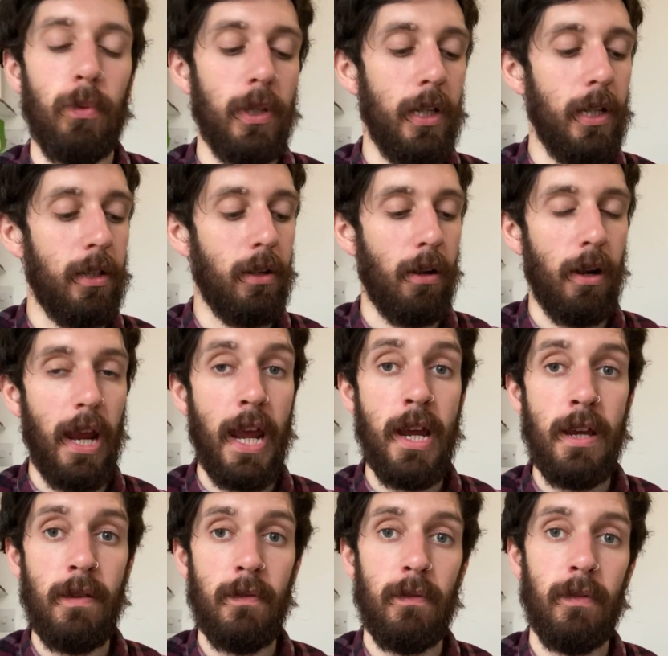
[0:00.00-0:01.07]
we need are
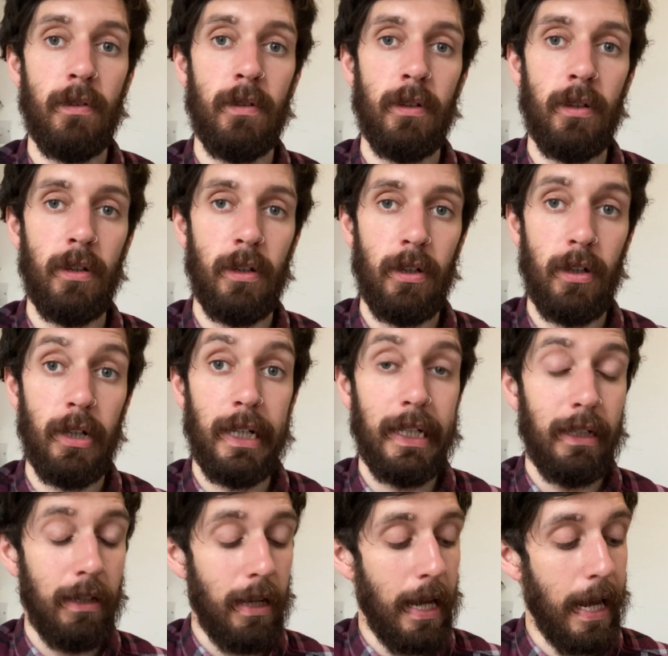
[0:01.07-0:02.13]
A
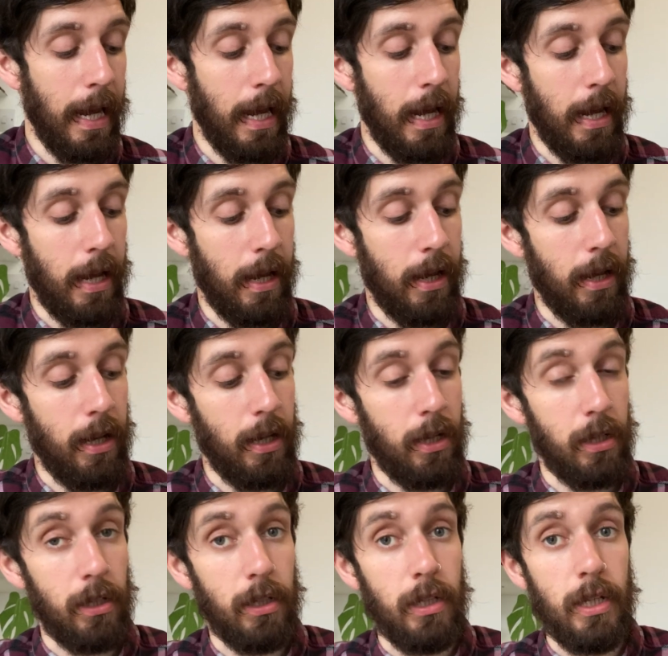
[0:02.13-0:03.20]

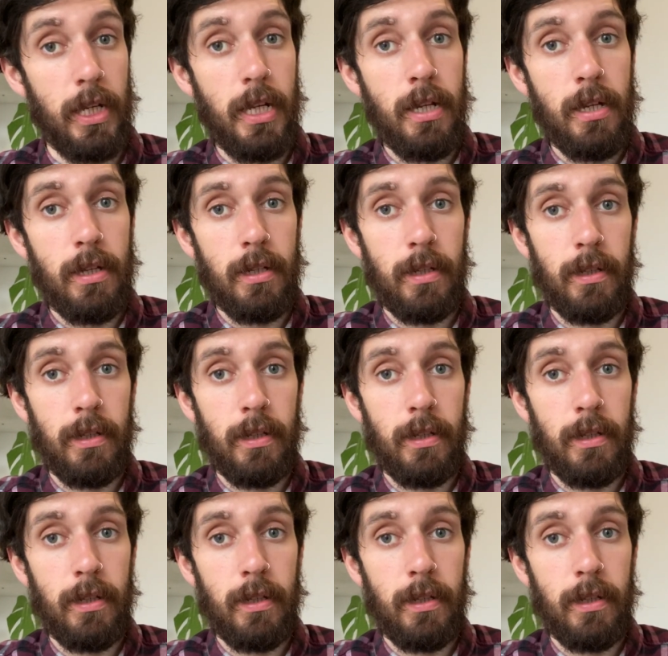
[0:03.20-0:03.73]
and D